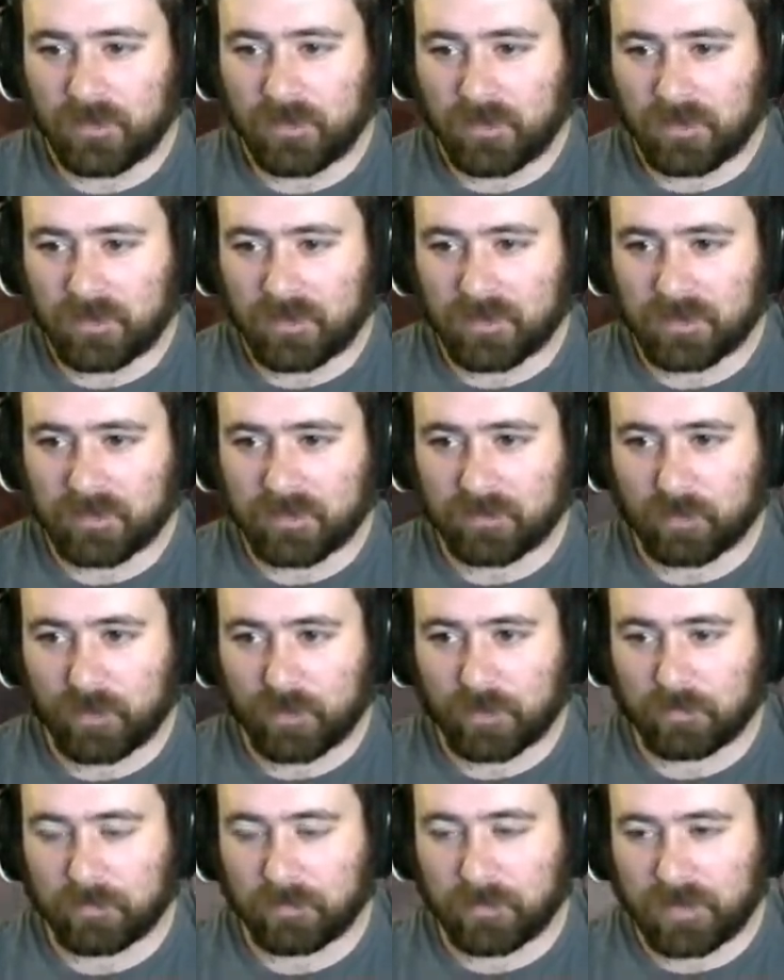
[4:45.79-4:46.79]
This is
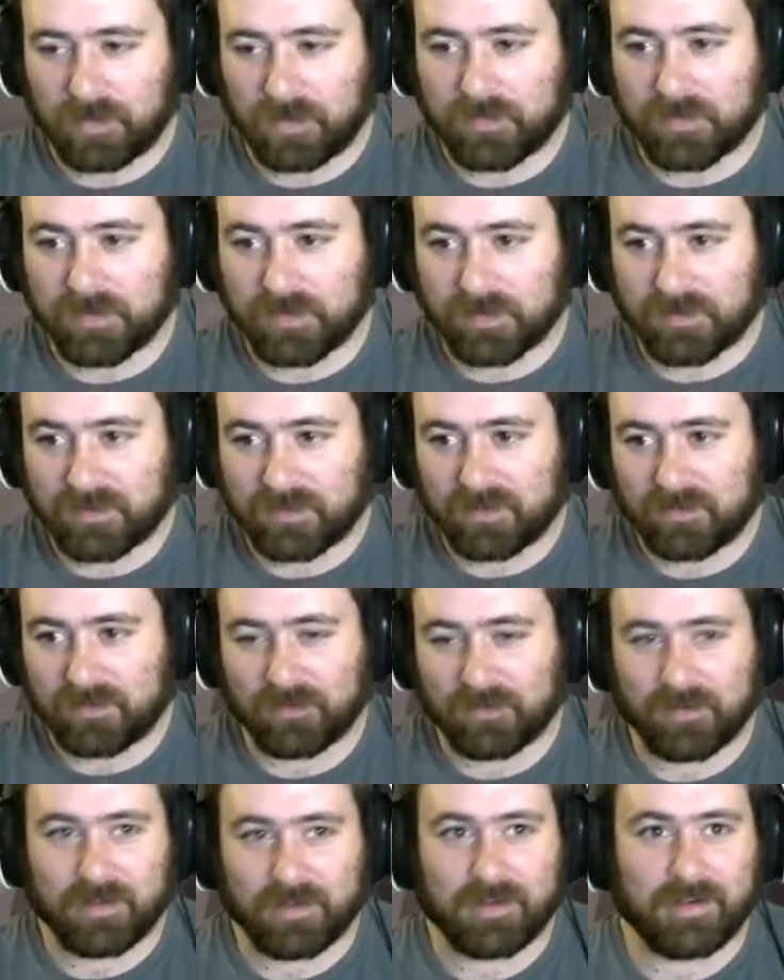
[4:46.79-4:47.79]
what makes it so
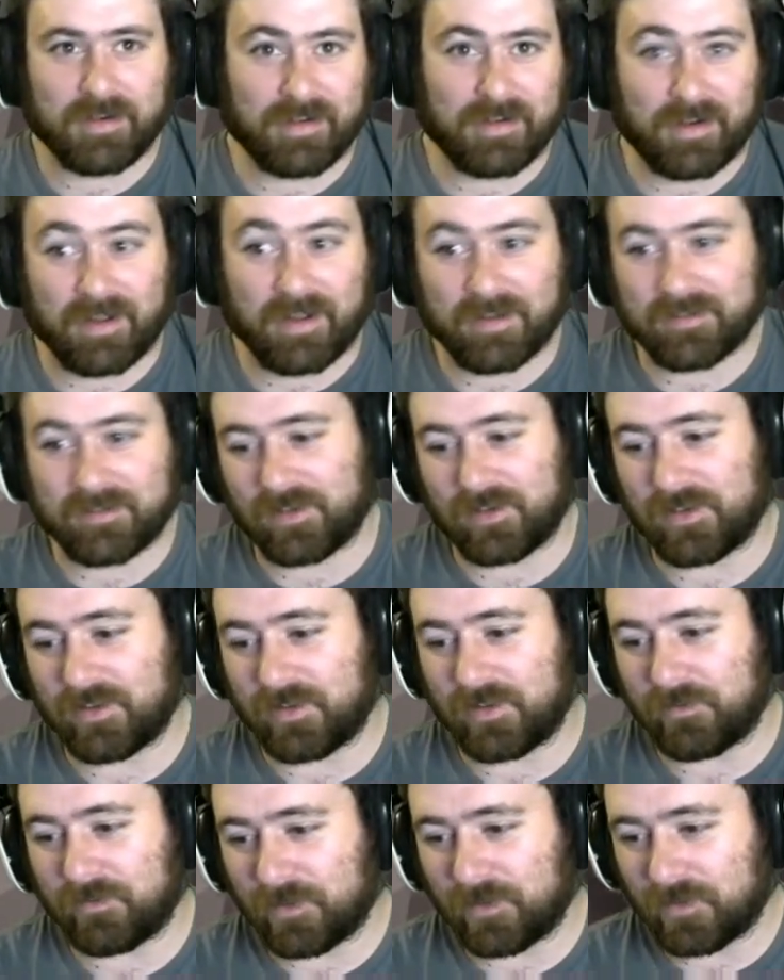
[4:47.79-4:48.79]
that it acts like a
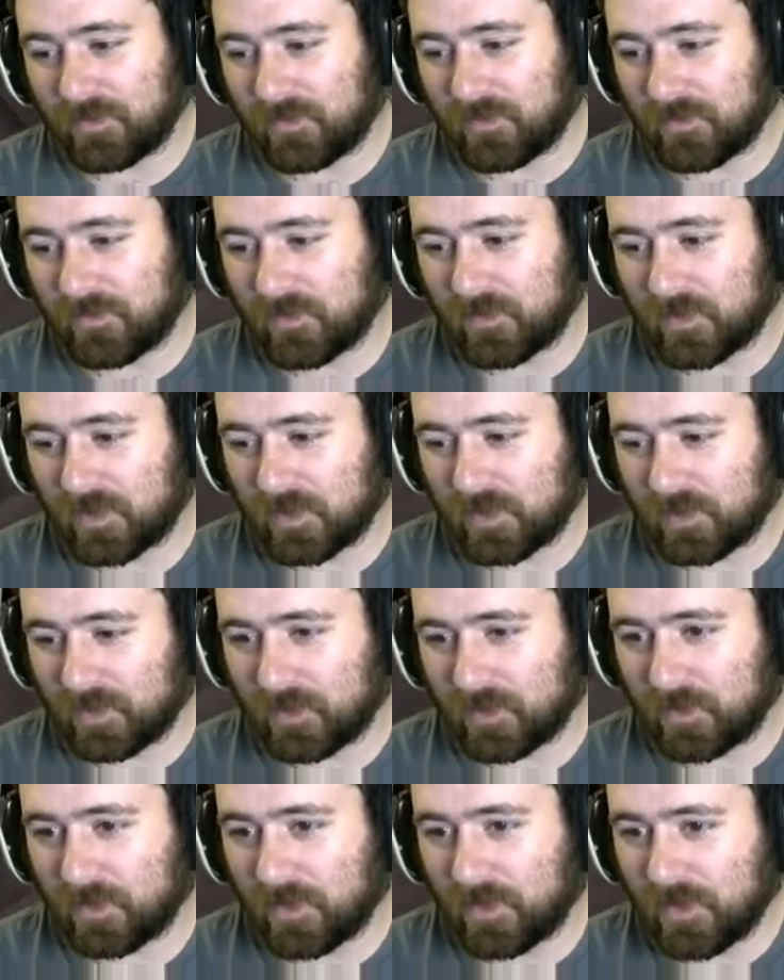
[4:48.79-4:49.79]
lever.
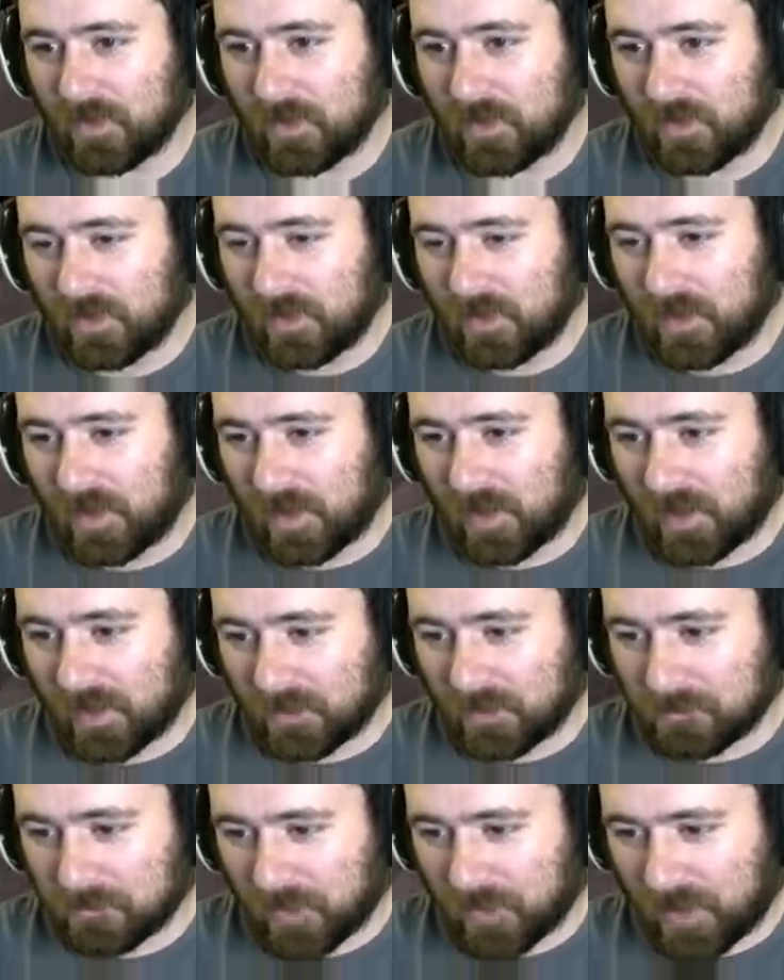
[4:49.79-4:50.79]
So
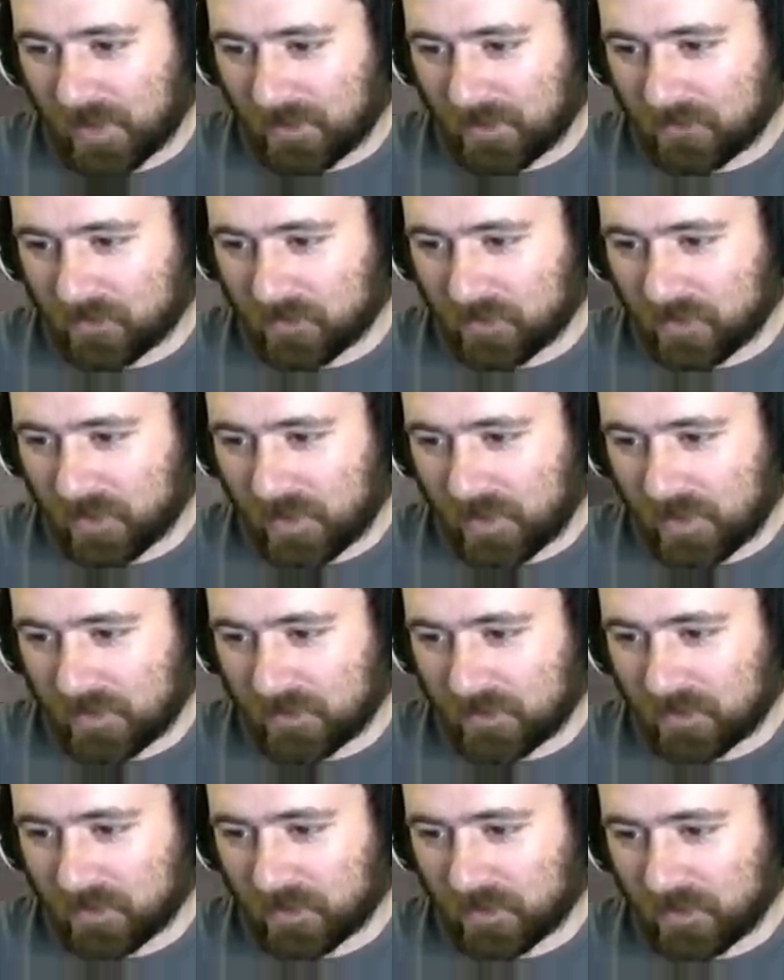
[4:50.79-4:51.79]
after
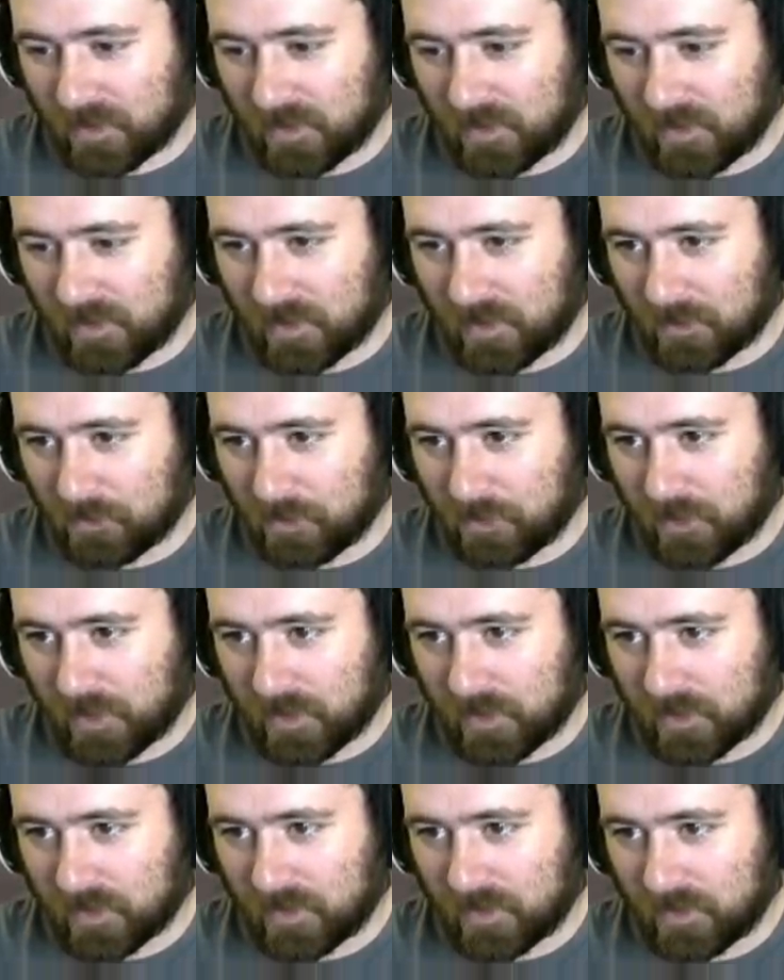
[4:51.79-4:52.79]
that, you're going to need a
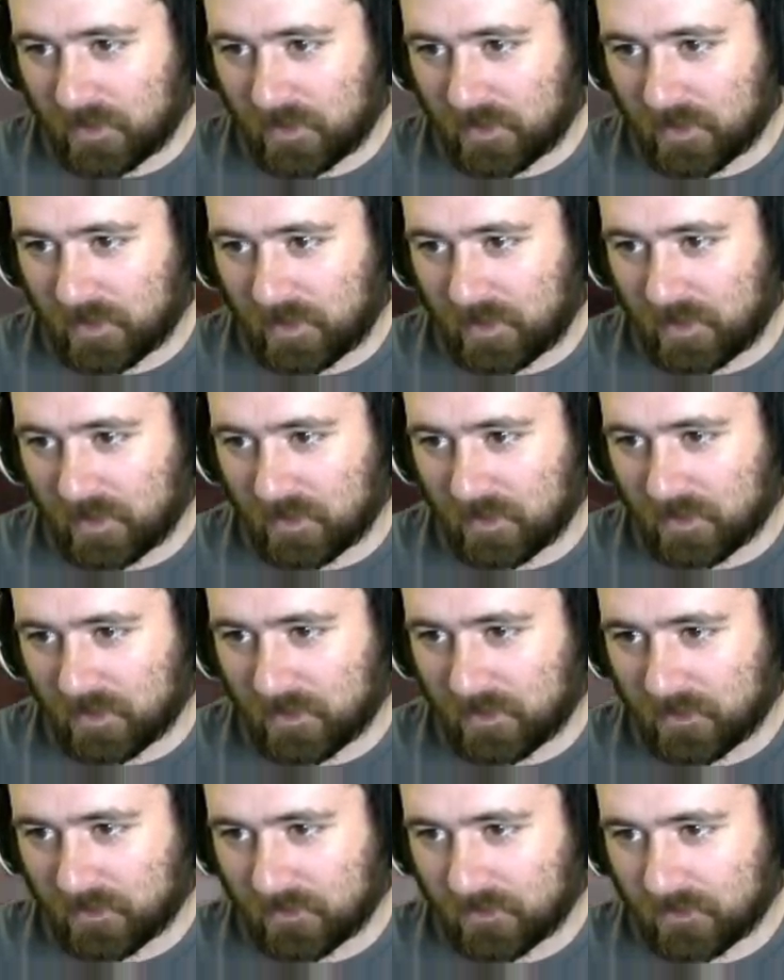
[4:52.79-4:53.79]
block here
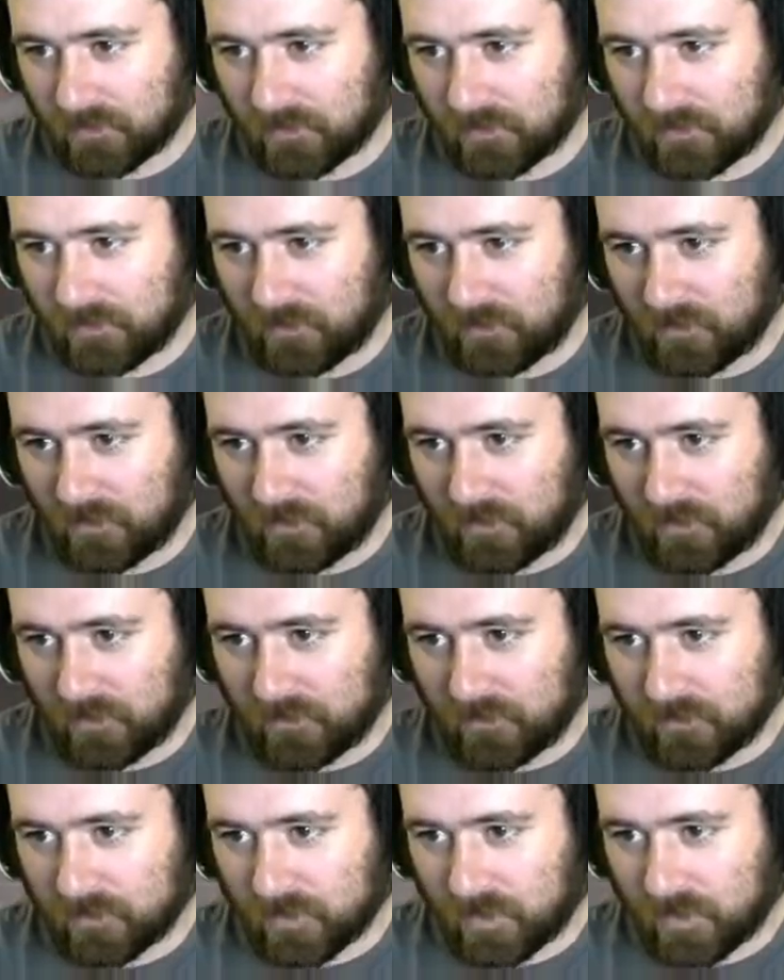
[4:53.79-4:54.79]

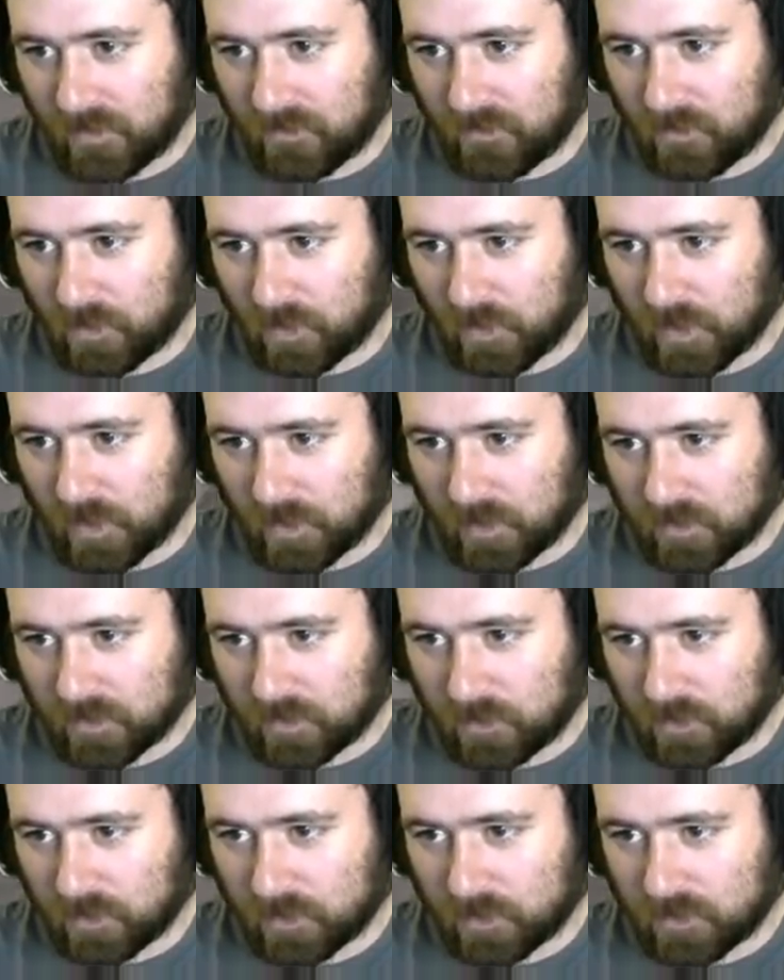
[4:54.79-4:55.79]
for a
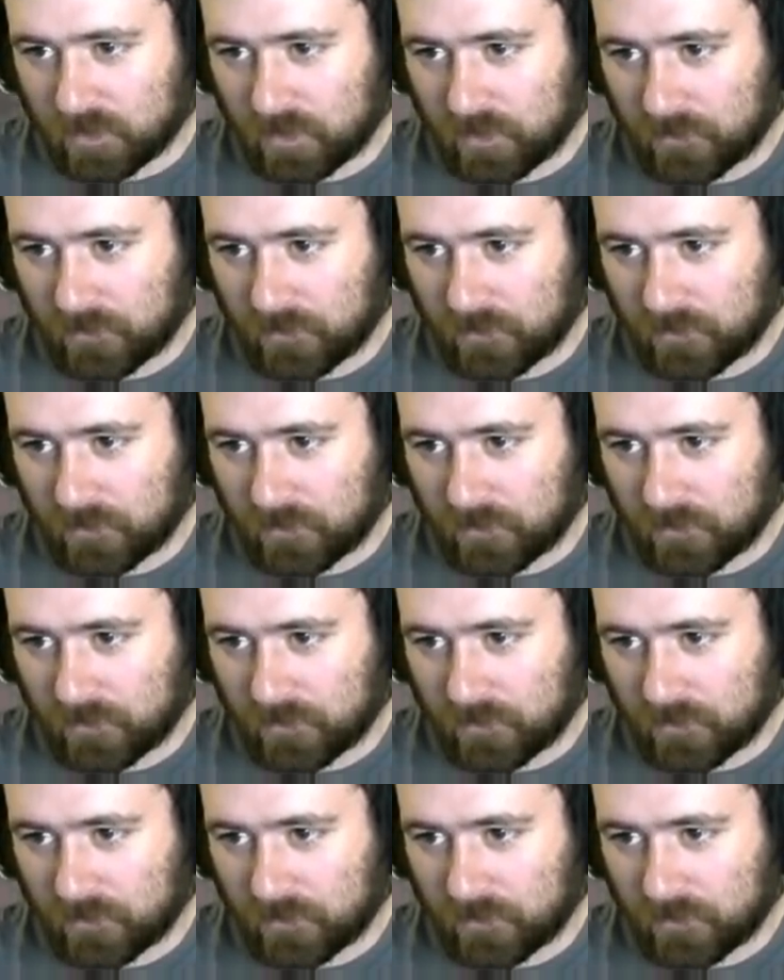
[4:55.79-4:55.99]
torch.